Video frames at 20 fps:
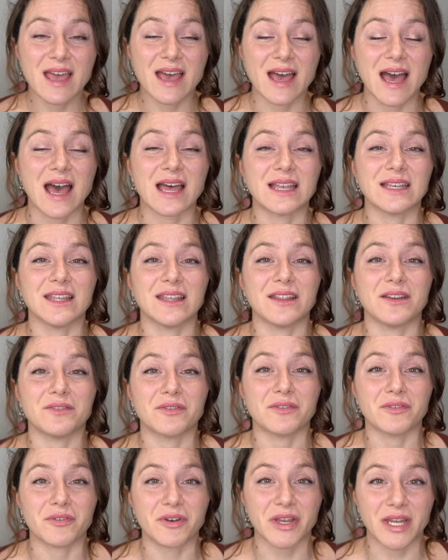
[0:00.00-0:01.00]
and it
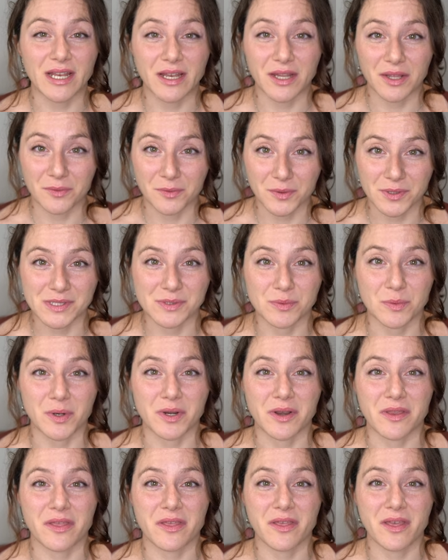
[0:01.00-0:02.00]
really was
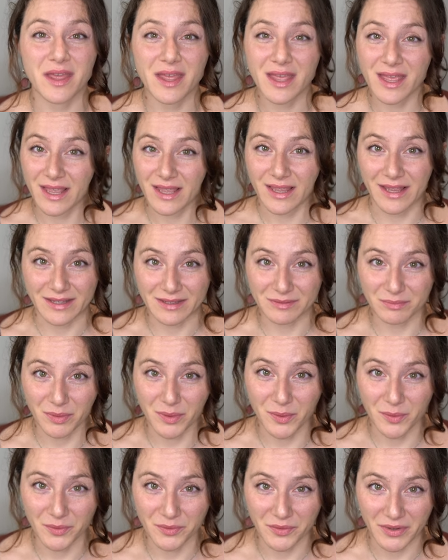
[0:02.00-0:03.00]
worth
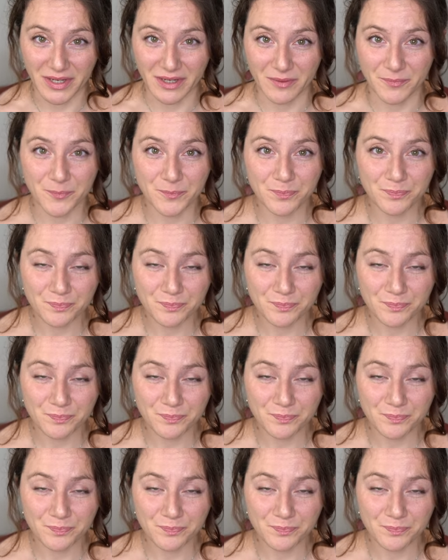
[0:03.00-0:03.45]
exploring